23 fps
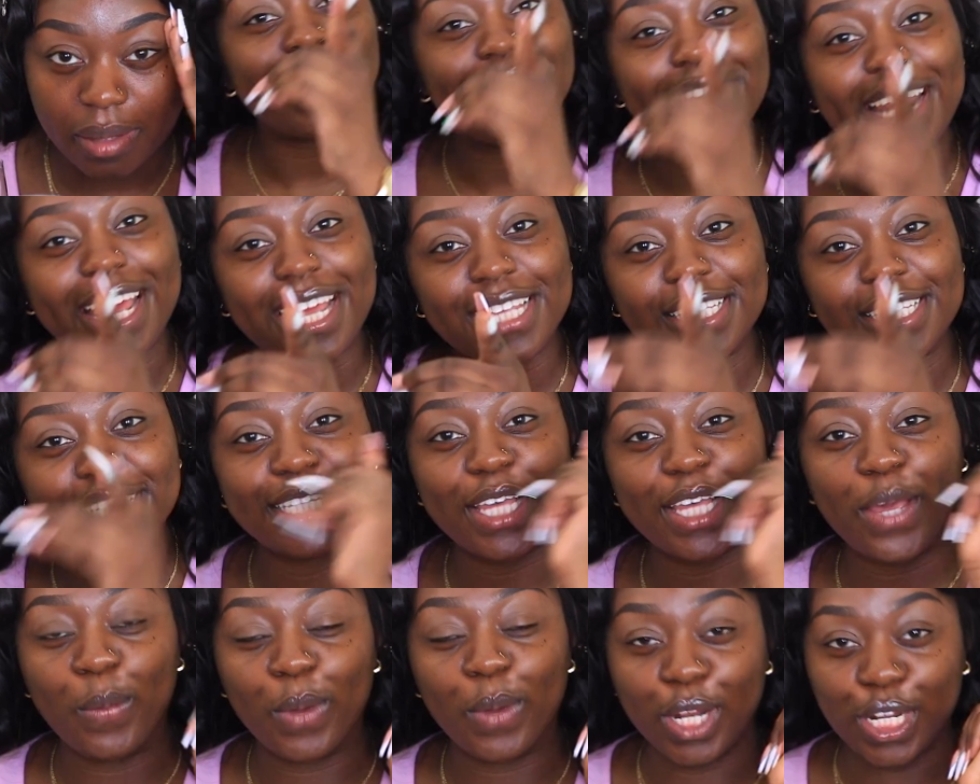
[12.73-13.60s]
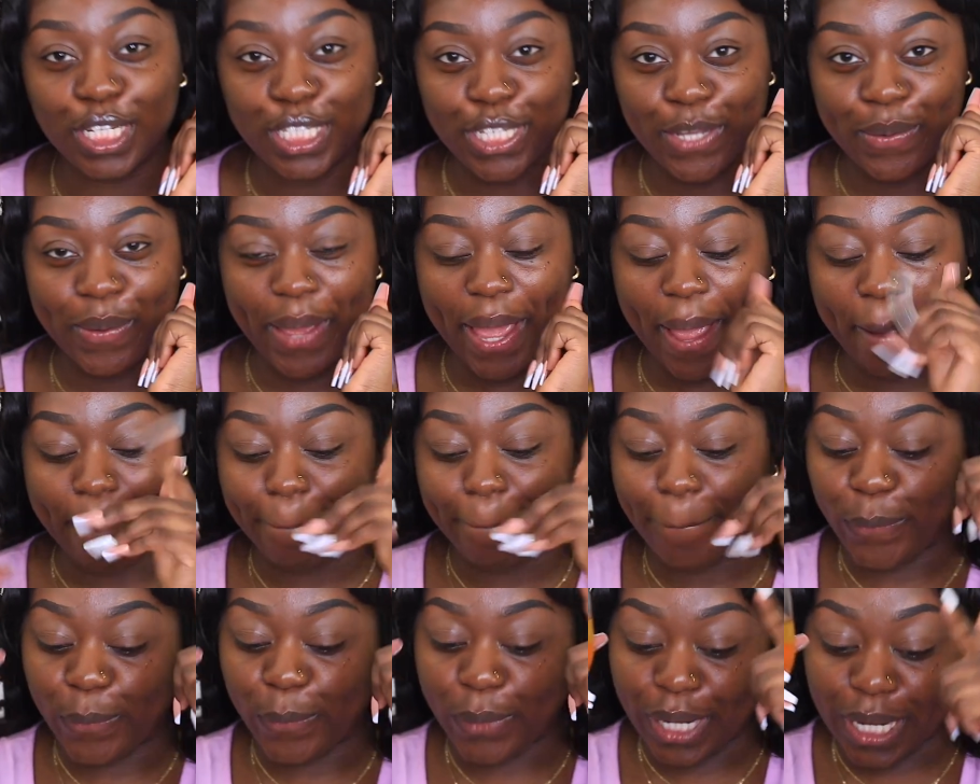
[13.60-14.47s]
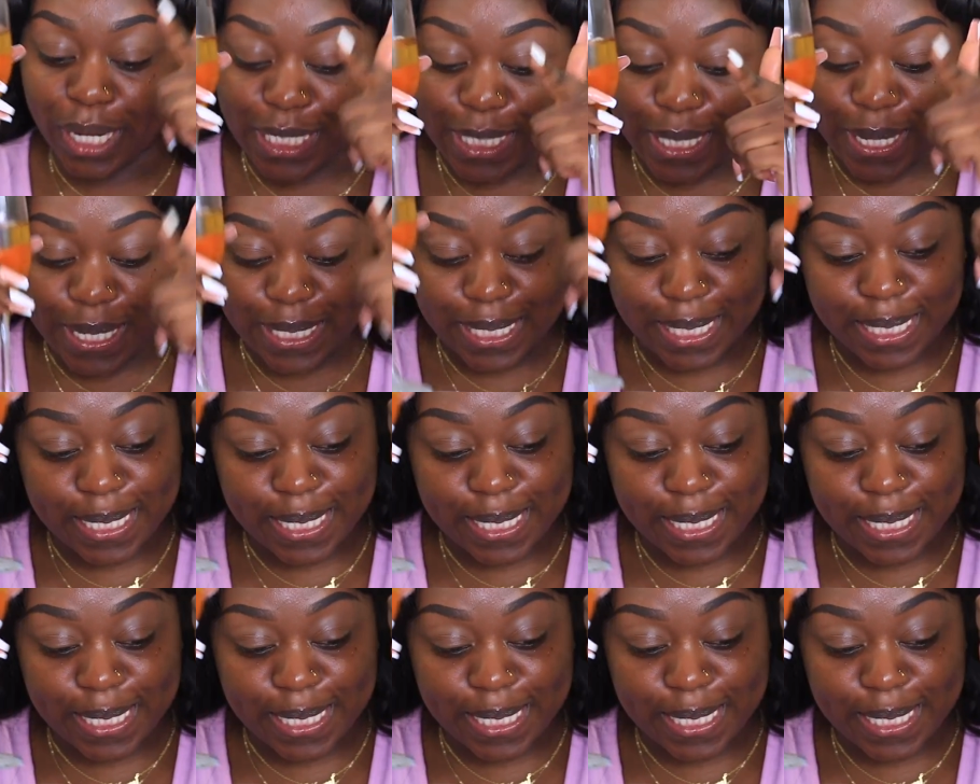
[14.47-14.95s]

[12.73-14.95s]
Today's the day we're going to do it. We're going to do it